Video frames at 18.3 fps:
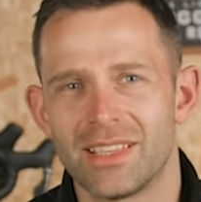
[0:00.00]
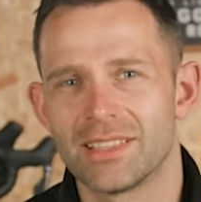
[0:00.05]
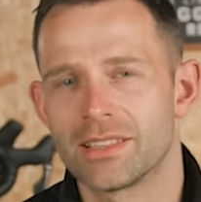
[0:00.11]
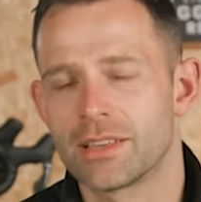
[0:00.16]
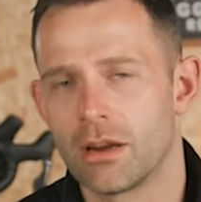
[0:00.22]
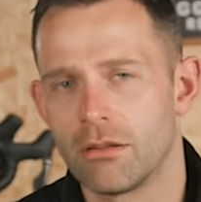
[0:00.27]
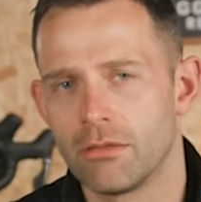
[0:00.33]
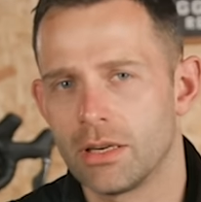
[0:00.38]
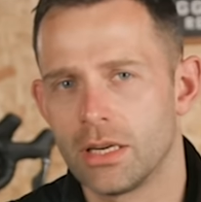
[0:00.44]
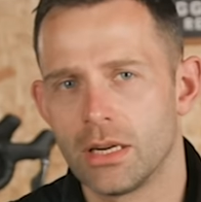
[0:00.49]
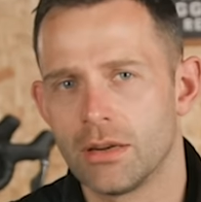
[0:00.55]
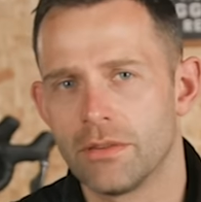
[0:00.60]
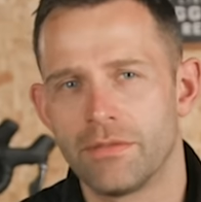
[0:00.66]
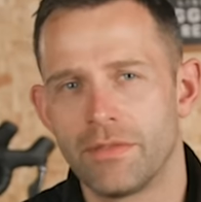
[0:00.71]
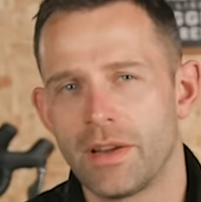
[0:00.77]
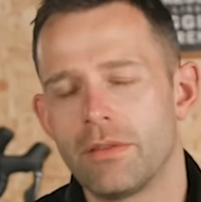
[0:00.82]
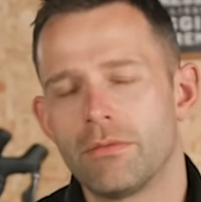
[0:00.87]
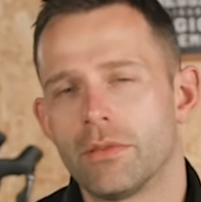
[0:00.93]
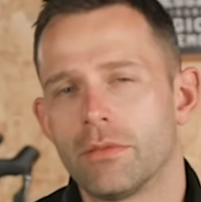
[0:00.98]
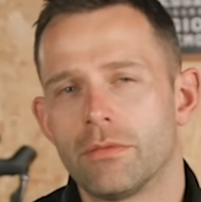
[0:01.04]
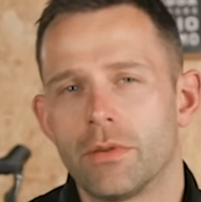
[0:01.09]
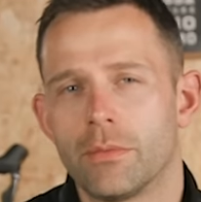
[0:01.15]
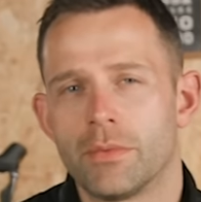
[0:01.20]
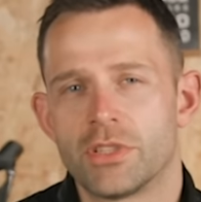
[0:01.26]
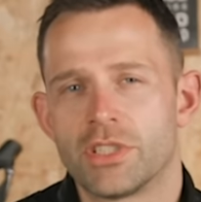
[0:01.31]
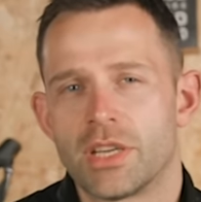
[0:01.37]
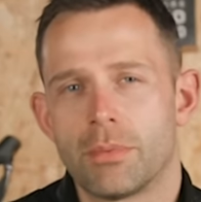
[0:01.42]
is currently our favourite from
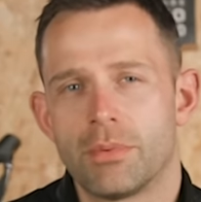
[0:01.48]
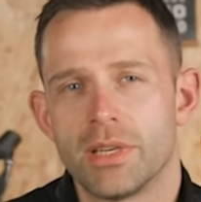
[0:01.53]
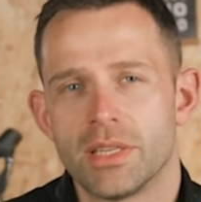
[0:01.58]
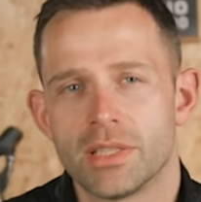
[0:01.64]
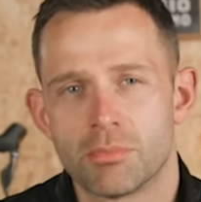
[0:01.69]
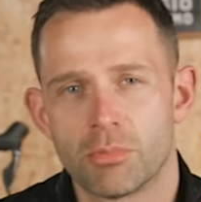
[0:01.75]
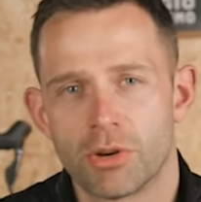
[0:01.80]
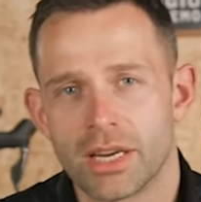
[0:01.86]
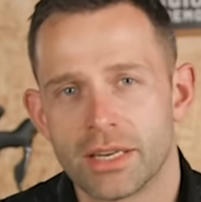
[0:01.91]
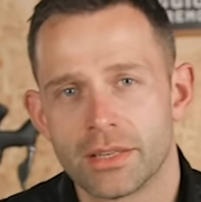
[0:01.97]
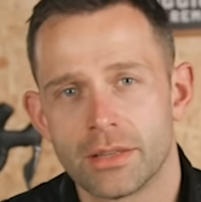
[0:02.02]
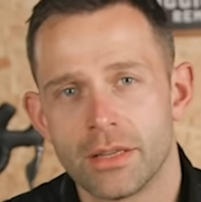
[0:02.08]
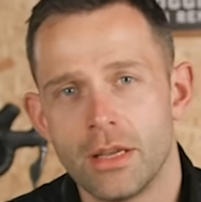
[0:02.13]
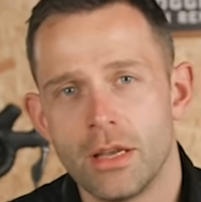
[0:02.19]
the Japanese brand,